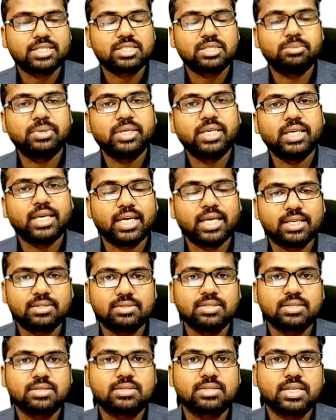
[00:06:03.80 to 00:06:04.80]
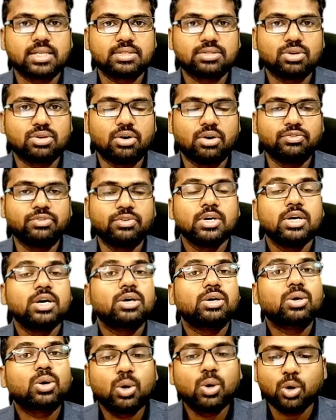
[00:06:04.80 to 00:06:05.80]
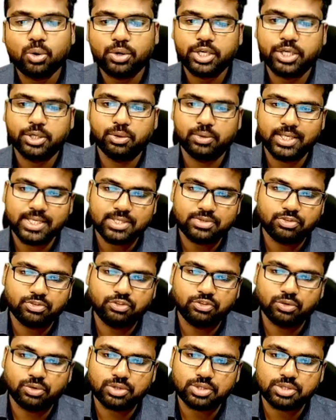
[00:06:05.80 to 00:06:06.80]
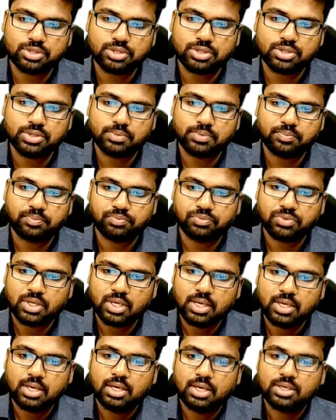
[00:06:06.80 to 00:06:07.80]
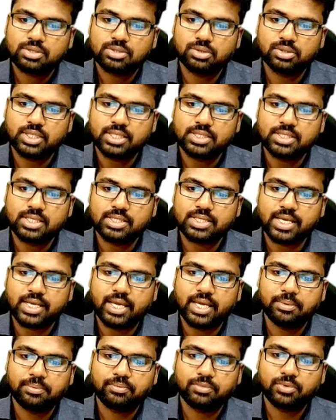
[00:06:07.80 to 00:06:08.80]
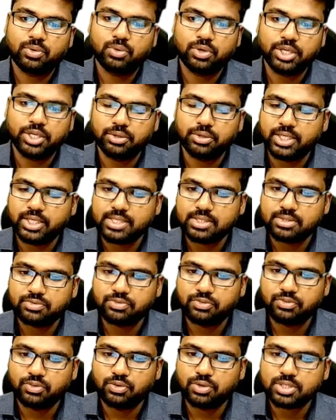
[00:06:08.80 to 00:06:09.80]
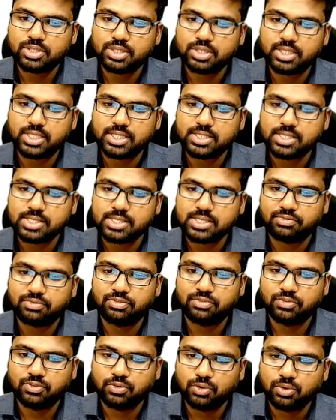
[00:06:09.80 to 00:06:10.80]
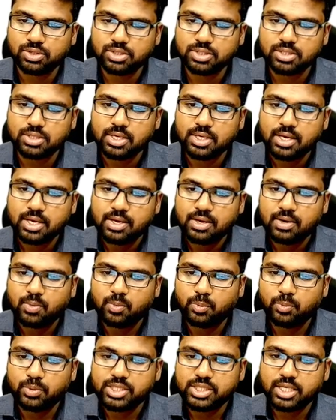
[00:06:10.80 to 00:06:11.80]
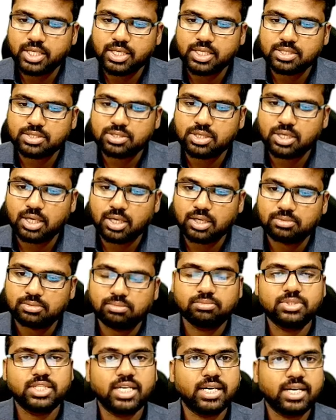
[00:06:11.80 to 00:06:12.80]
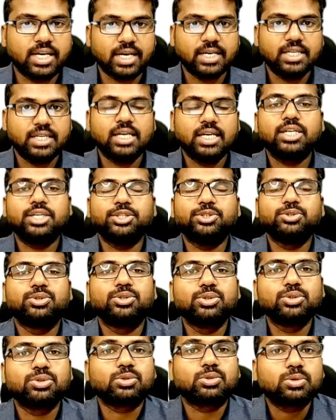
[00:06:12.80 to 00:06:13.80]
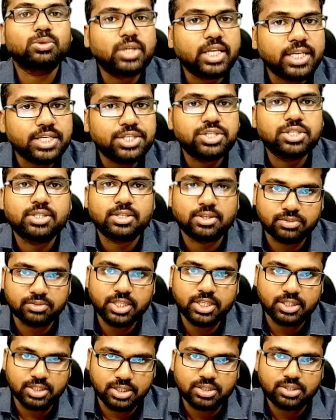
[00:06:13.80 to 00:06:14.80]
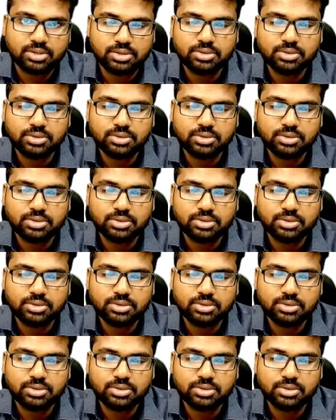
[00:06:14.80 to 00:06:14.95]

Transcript: be existence of Coriolis force. So this is a Coriolis force. This is a force which is generated due to rotation of the earth,